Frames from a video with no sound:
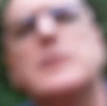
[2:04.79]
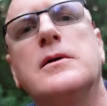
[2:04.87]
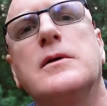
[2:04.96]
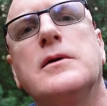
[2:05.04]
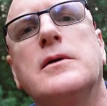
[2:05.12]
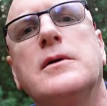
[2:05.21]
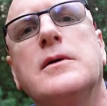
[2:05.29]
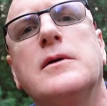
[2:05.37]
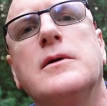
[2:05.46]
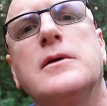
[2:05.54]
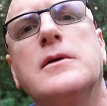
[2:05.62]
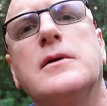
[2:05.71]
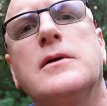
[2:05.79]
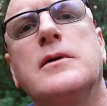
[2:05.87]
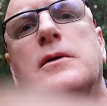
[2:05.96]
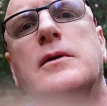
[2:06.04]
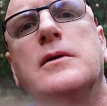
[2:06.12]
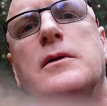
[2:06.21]

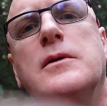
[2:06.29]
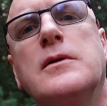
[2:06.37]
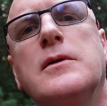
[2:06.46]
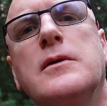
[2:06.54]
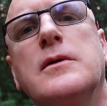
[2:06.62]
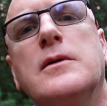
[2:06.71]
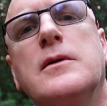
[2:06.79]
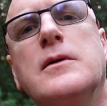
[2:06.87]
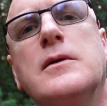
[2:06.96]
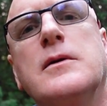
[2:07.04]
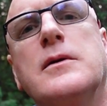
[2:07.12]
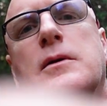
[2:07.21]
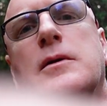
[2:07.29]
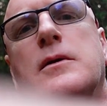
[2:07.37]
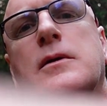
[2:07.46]
[no speech]